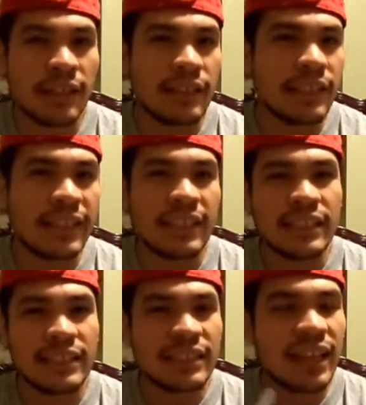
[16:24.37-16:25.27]
He
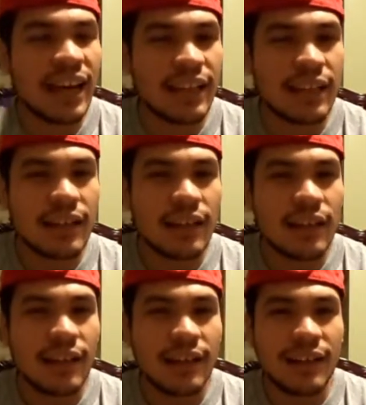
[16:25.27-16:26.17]
is not
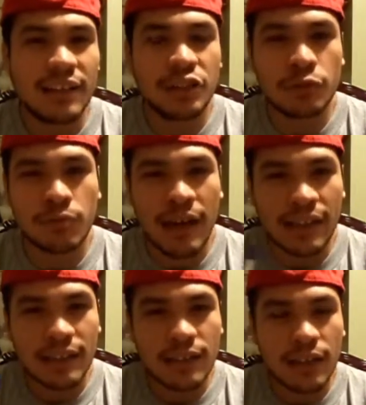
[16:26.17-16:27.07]
a
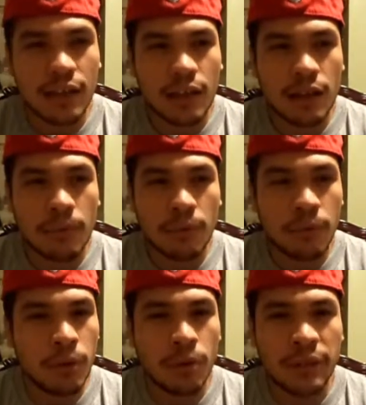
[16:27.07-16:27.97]
direct
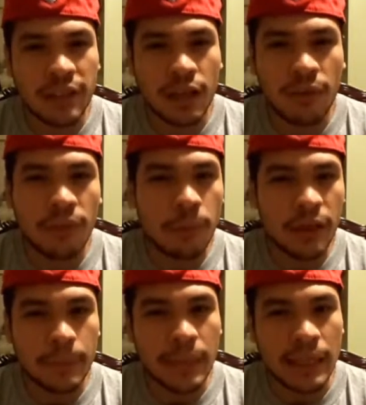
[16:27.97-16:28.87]
proponent of the
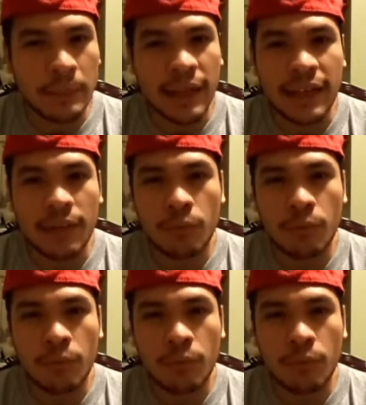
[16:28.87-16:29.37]
money being made.